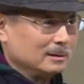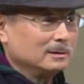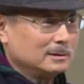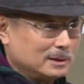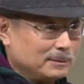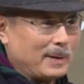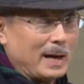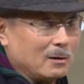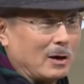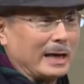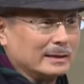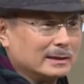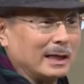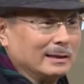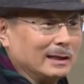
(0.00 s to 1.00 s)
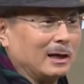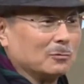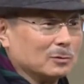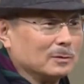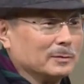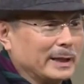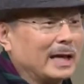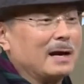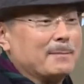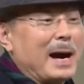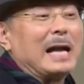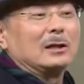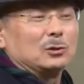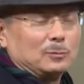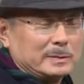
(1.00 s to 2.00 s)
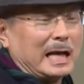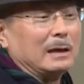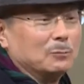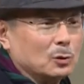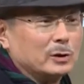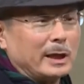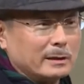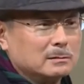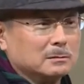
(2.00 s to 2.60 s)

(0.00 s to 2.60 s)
If they refuse because of something you said,